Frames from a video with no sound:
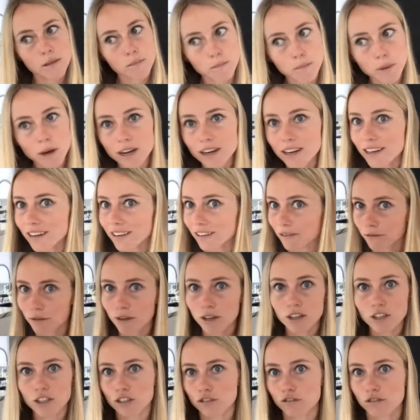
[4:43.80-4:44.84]
But it
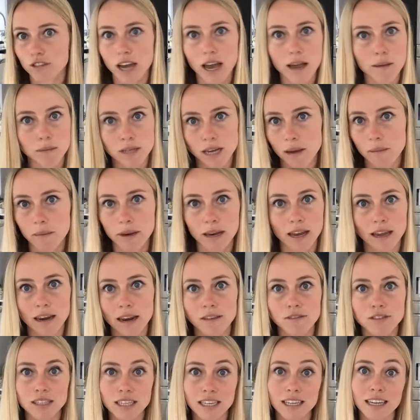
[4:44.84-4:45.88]
really just time and time again,
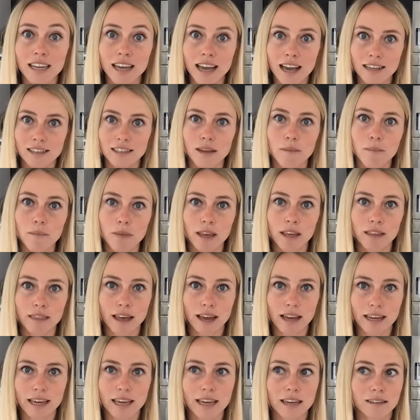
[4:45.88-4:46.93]
I've seen it as something
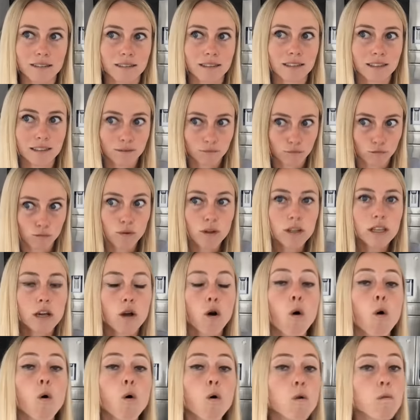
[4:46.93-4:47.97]
that can really
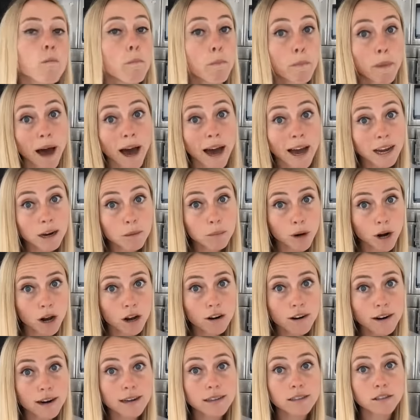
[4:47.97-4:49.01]
hold back
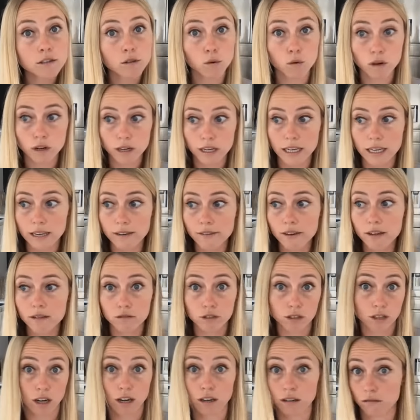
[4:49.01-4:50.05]
progress or even
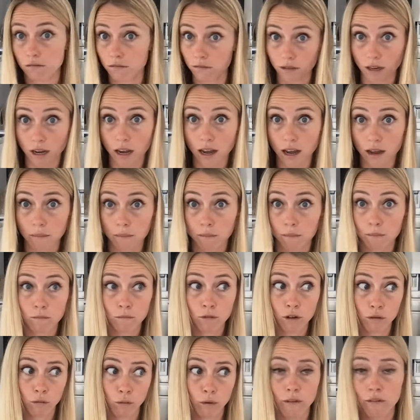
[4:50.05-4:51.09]
start um,
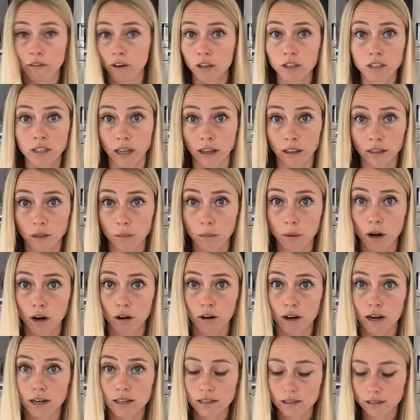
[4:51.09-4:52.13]
reversing the
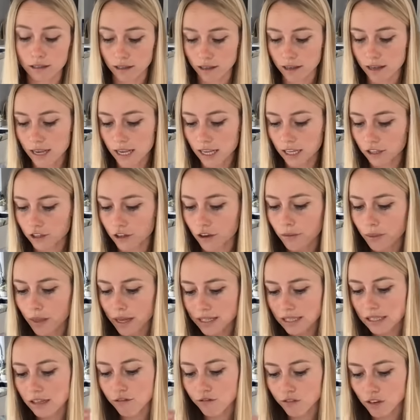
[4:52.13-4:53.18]
progress. So
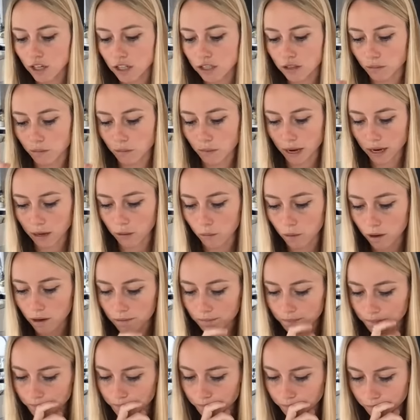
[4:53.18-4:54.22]
that's the first main
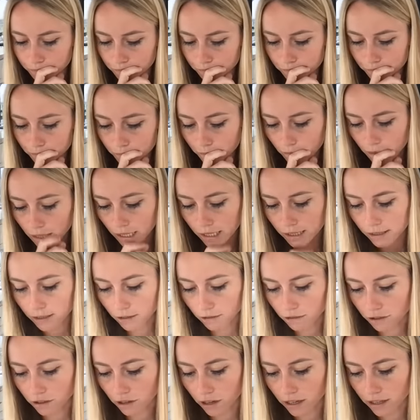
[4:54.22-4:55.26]
one. Let's see,
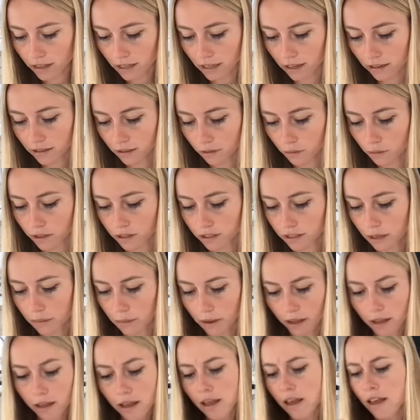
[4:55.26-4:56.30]
was there anything else I want to say
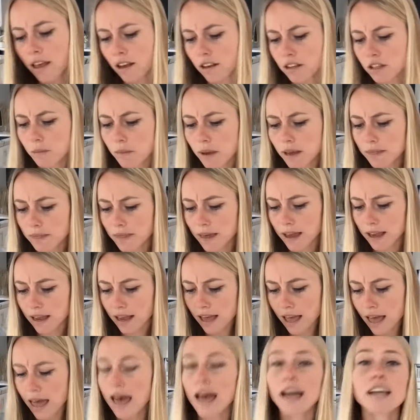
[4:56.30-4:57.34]
about? That was the main thing.
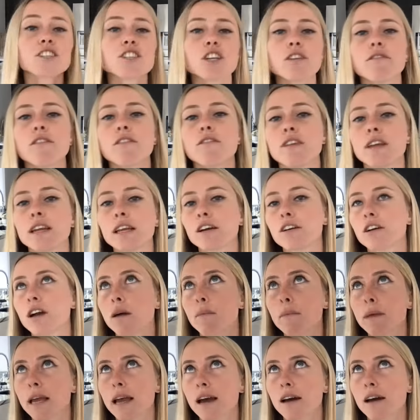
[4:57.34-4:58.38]
I actually have a video
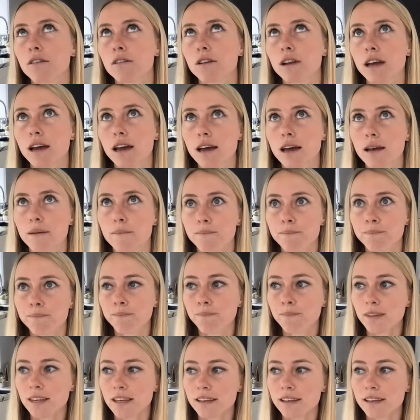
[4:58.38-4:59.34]
coming out um,